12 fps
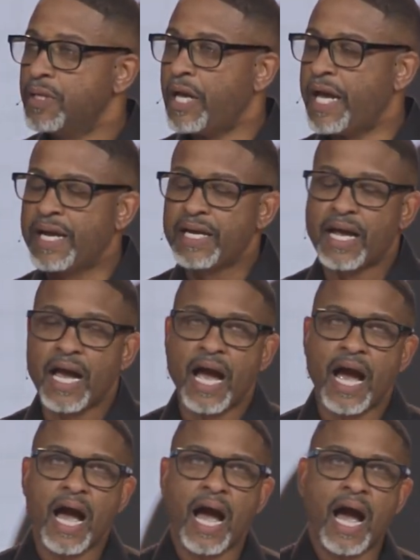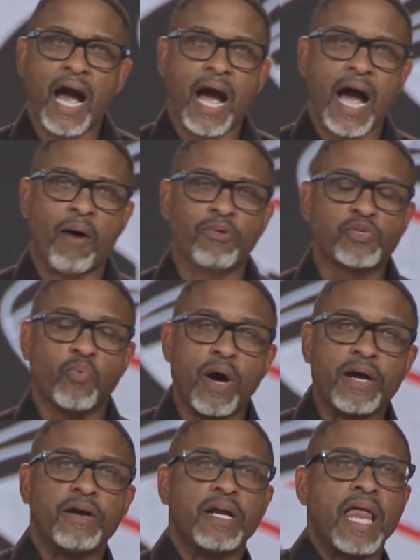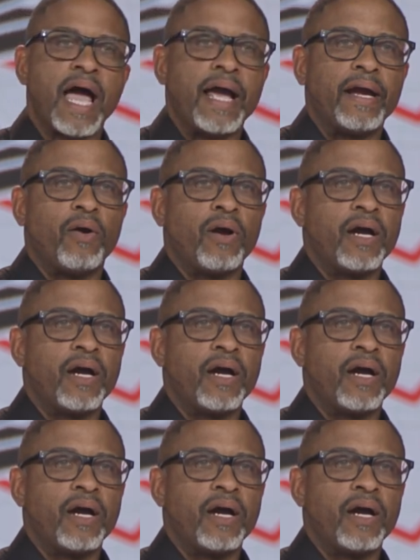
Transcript: And I was wondering, like,